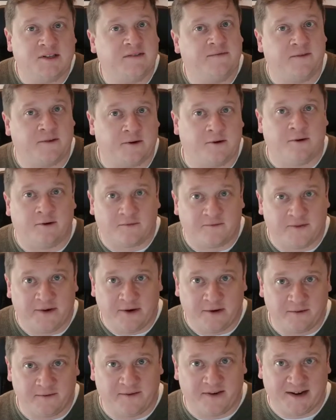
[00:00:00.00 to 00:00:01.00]
difficult for
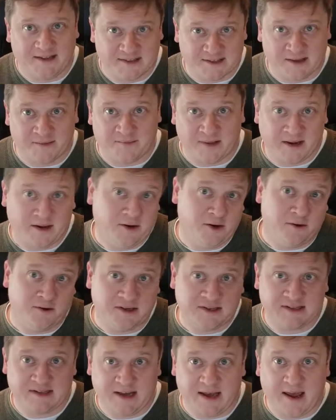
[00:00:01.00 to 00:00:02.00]
you to find something new
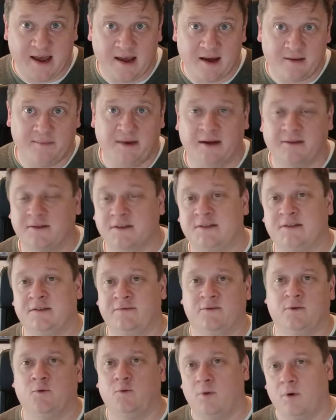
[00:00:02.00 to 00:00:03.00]
to say about the
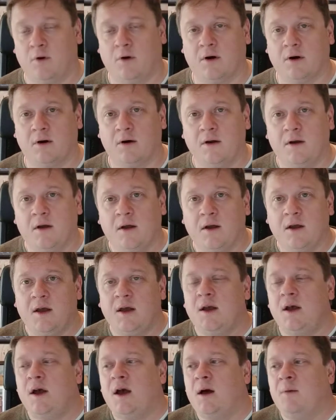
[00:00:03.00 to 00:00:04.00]
Civil War.
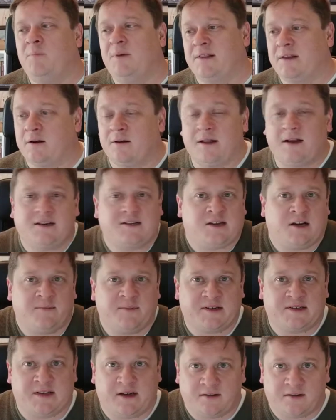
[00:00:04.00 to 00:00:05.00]
But there are a lot of
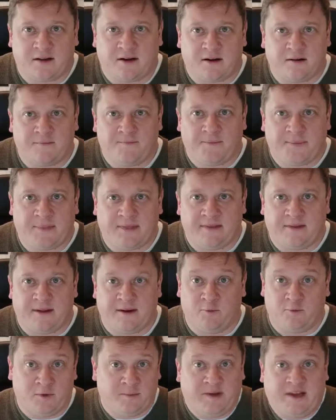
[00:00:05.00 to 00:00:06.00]
topics out there
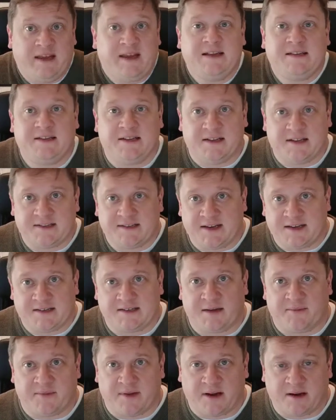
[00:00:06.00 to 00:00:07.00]
that it will be easy to say
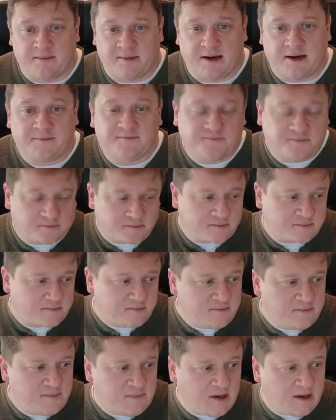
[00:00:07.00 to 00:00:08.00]
something about.
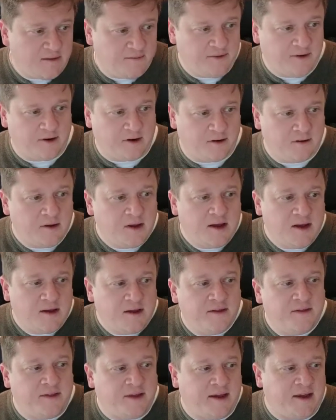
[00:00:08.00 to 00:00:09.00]
You know,
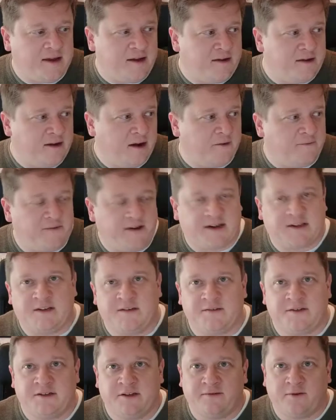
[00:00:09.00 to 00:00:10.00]
the effect
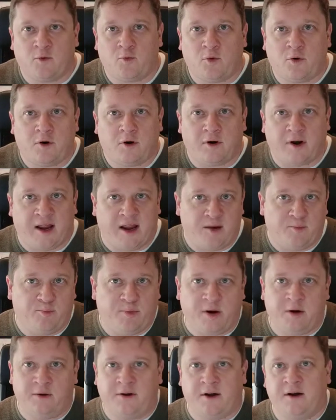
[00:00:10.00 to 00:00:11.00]
of Civil War in
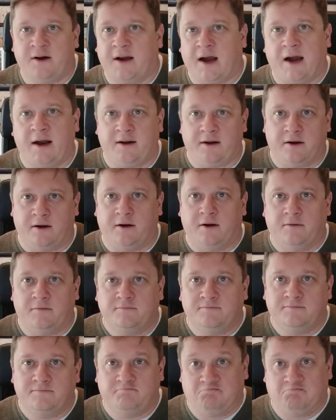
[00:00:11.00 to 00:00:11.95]
Podunk, Idaho,